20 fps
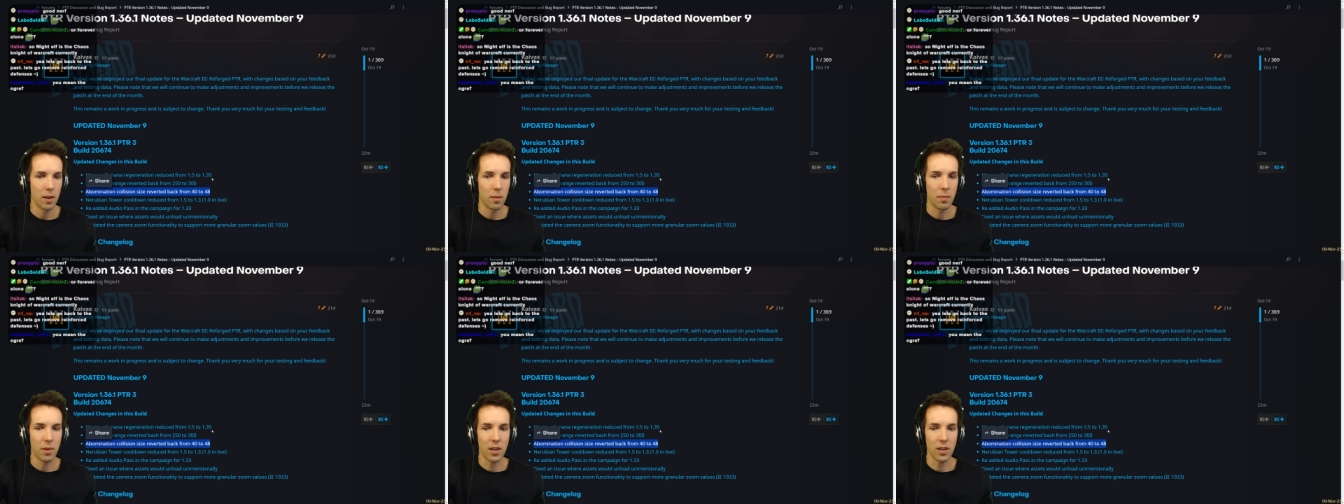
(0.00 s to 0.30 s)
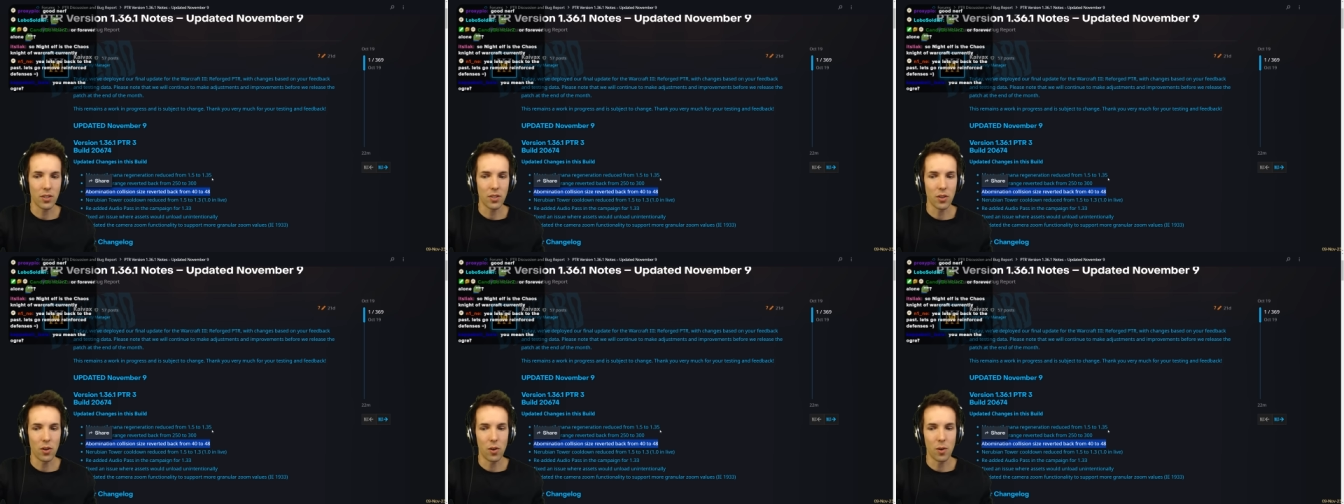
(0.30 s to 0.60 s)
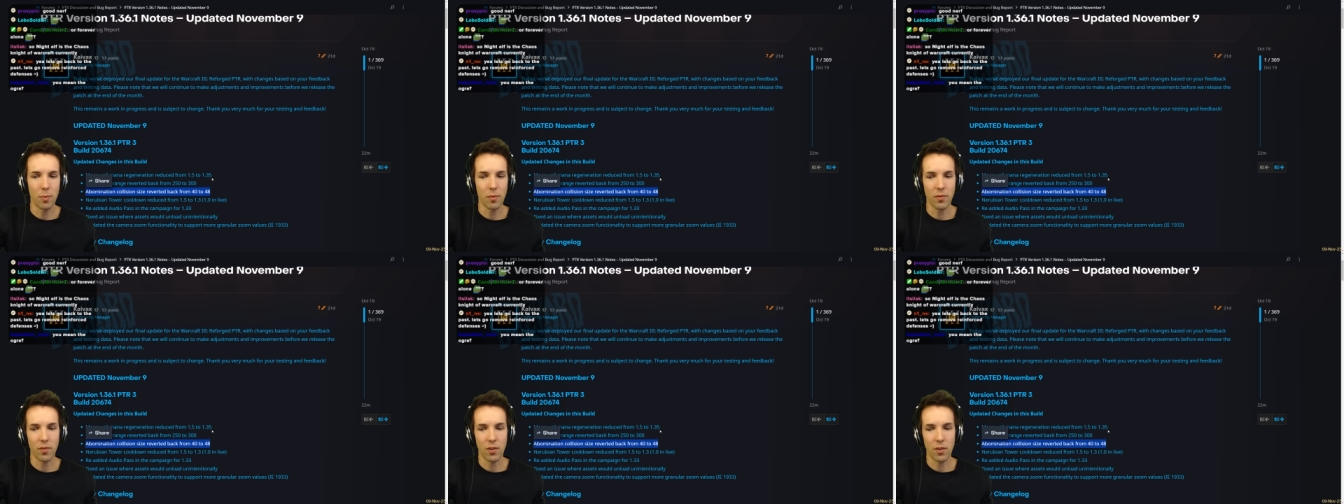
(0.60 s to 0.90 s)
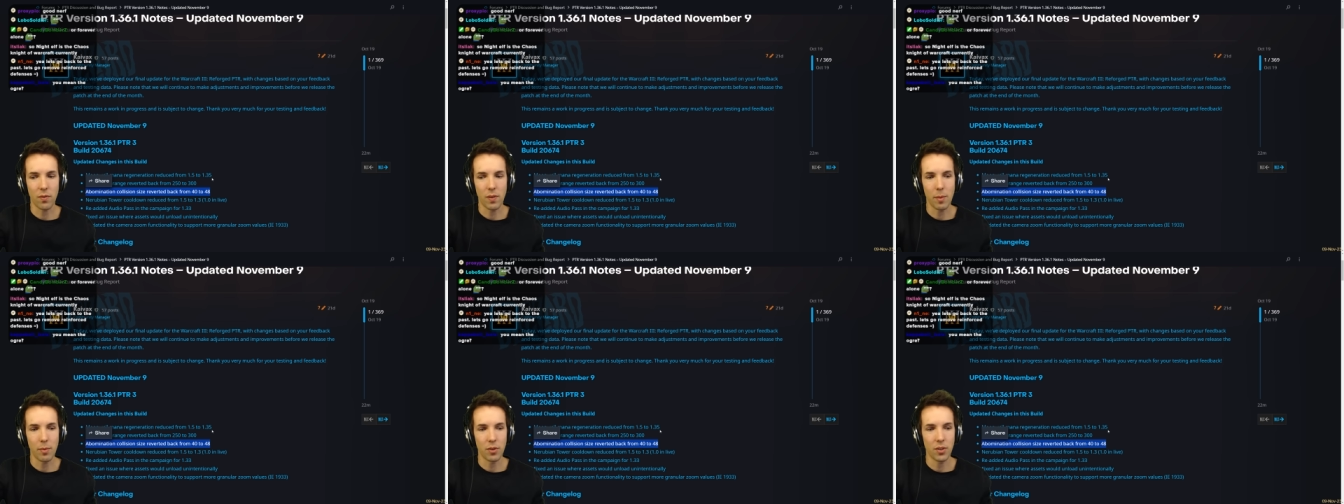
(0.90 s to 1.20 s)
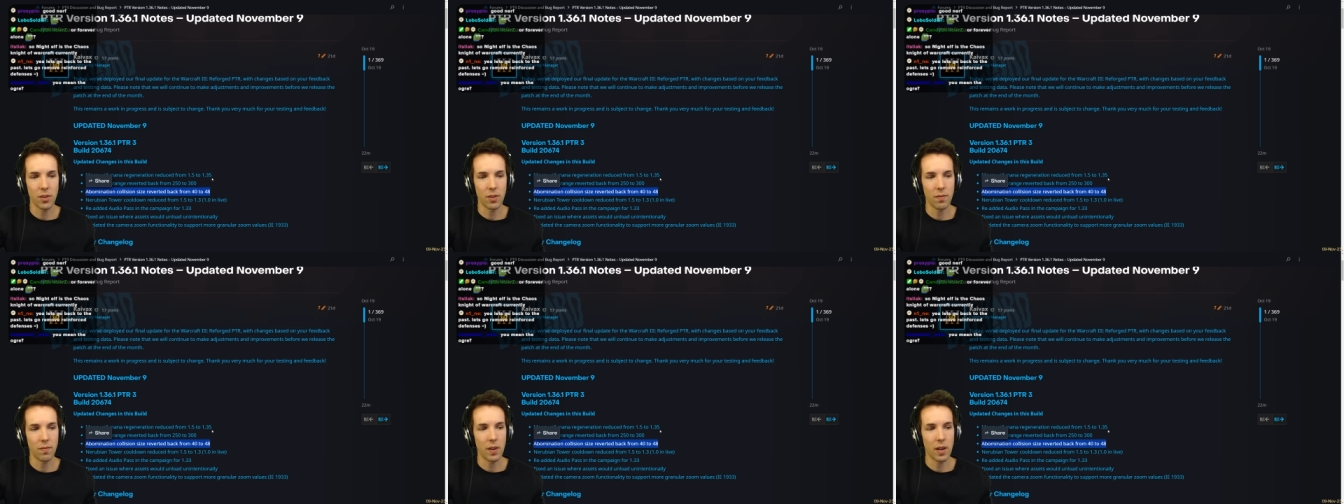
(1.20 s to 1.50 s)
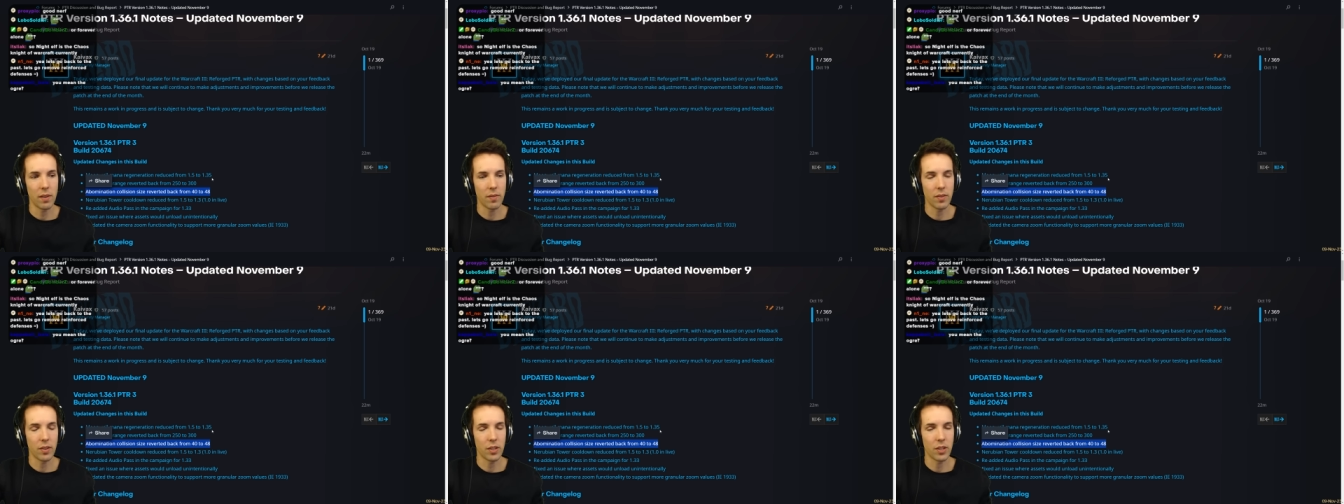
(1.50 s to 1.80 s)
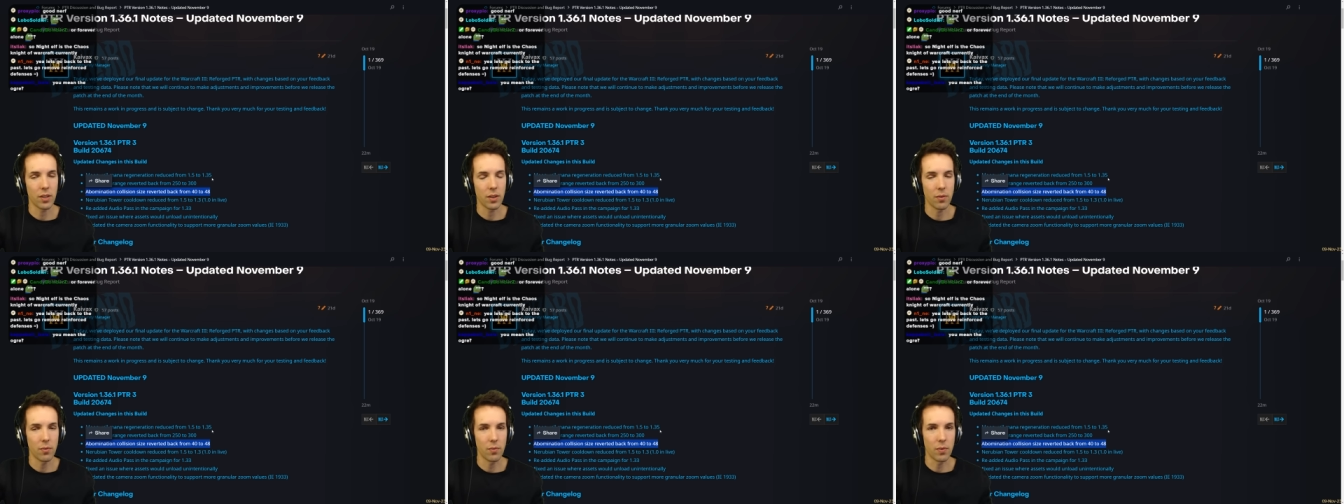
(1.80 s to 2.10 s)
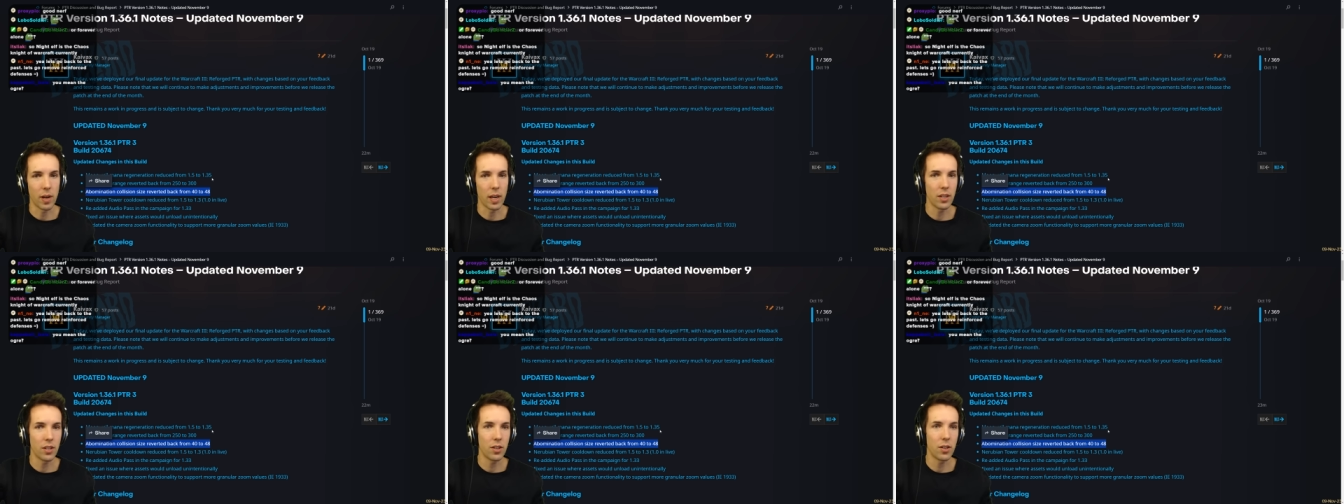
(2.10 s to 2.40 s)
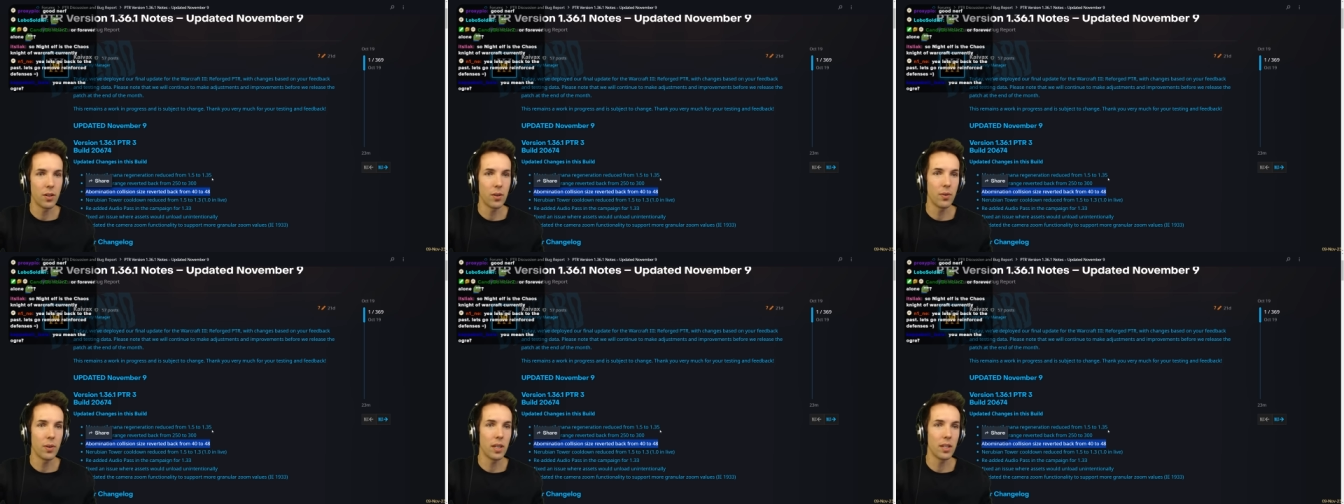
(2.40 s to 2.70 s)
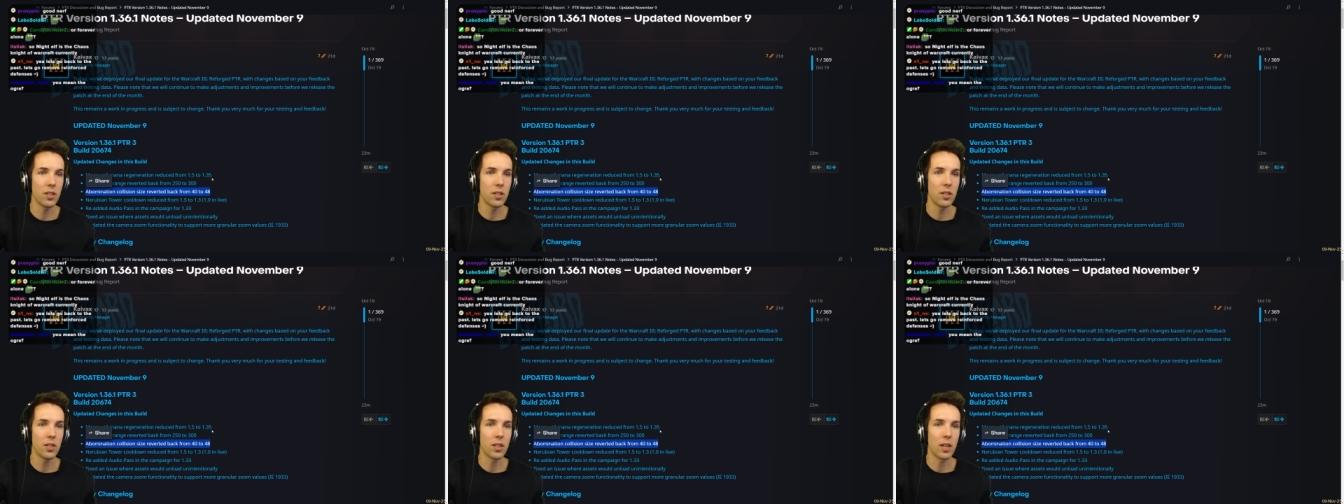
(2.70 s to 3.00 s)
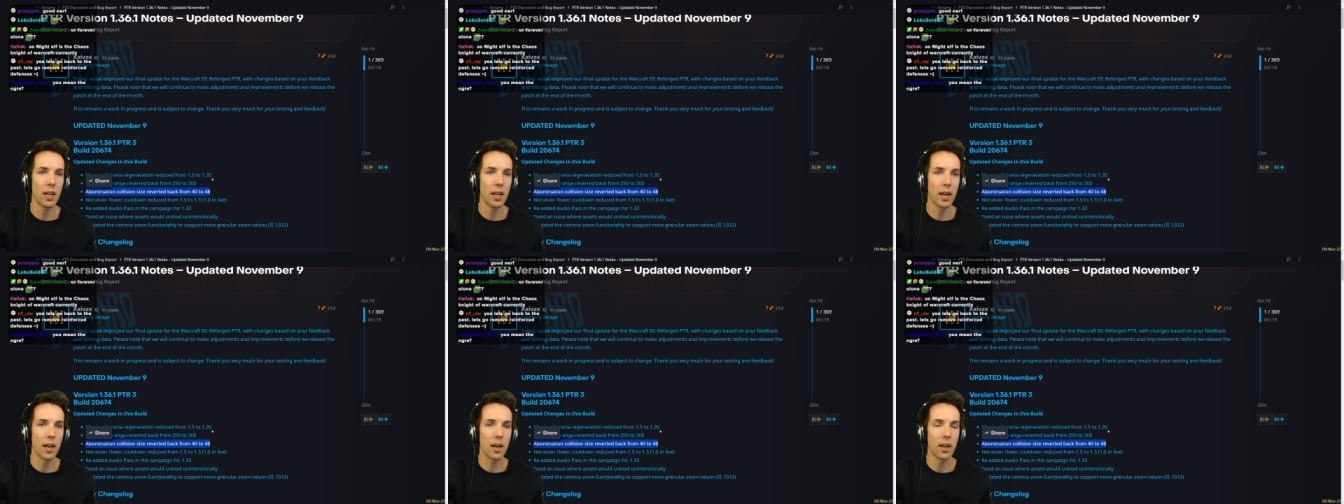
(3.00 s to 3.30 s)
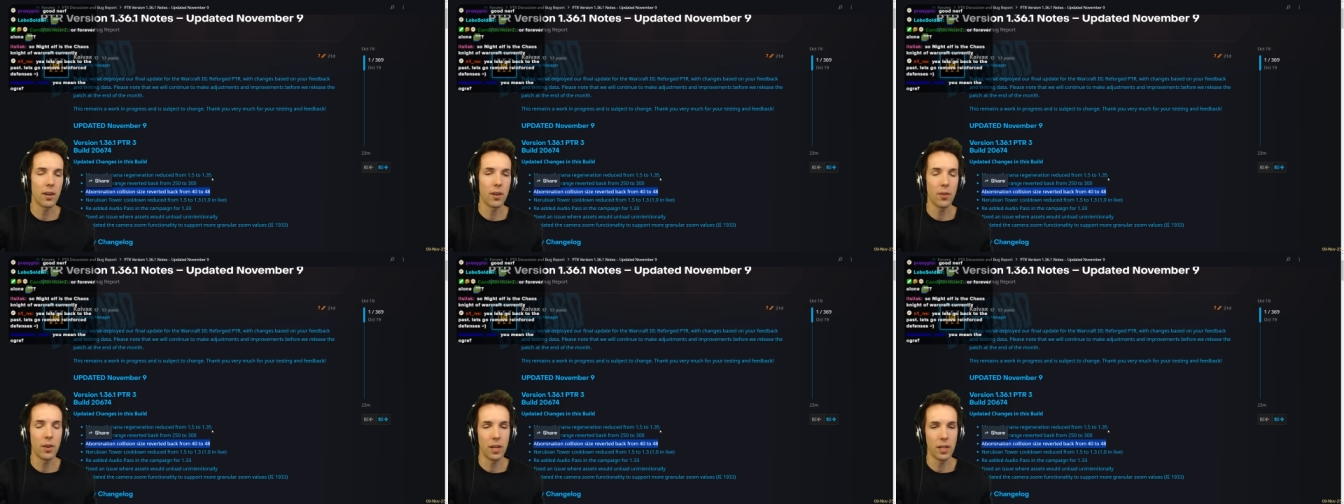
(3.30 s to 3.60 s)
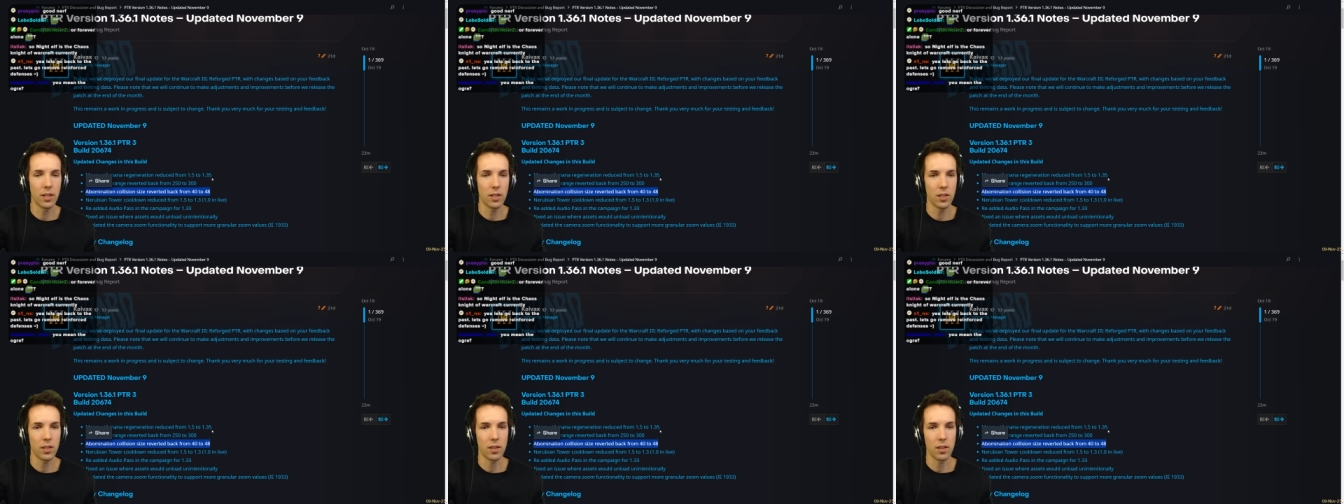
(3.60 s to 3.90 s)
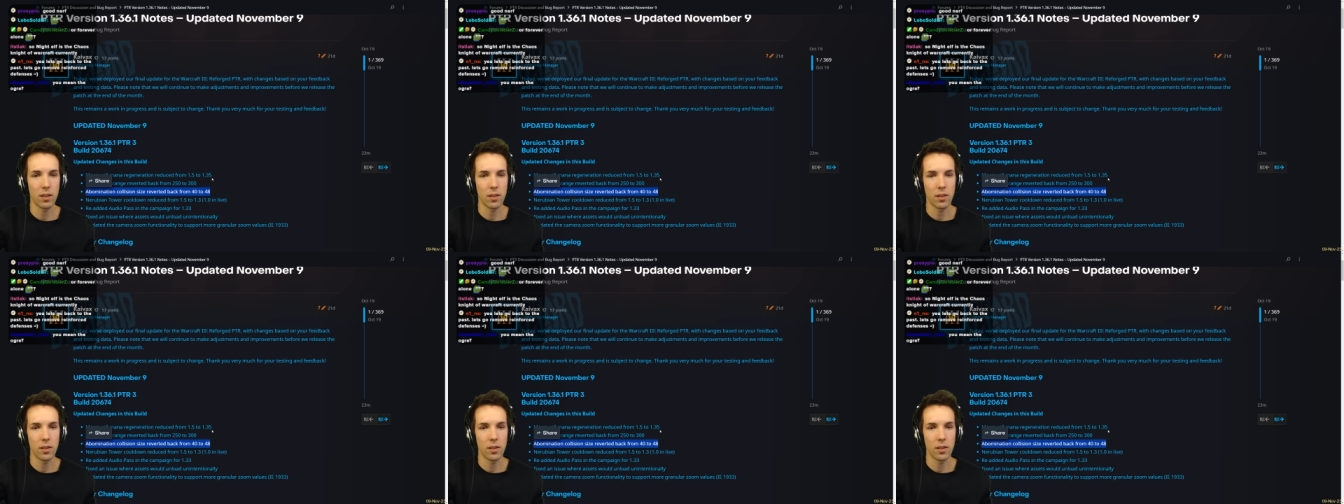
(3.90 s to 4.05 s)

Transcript: Because Orb of Corruption favors ranged units and air units,